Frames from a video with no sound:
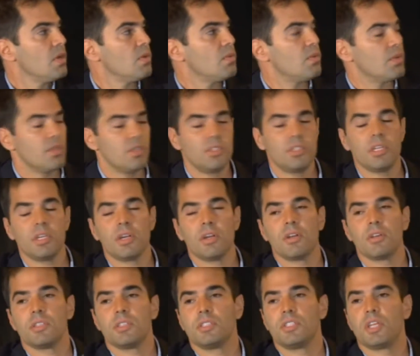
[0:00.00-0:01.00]
what you see here
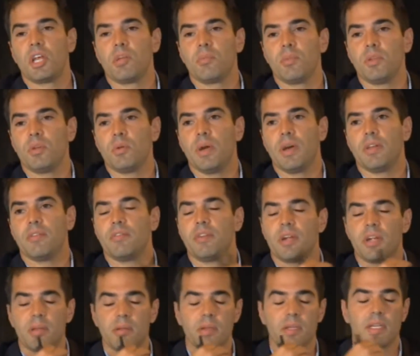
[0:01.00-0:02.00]
is a gentleman who had a
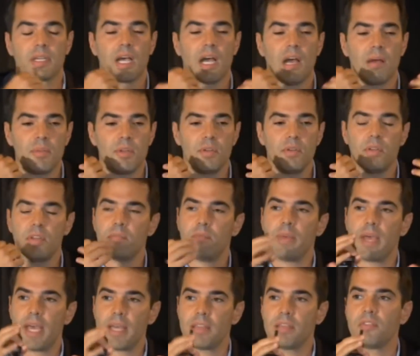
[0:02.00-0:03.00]
very comminuted,
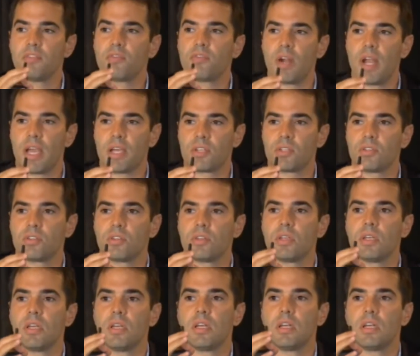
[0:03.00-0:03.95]
badly fractured